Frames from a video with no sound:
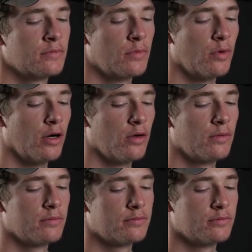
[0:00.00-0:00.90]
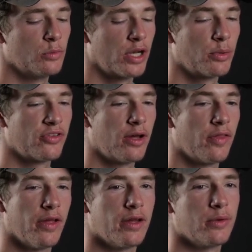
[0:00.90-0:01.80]
Well, when I was out
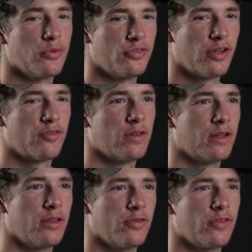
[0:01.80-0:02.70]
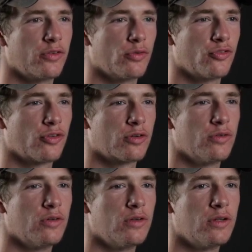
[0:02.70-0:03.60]
there, it was definitely the physical struggle.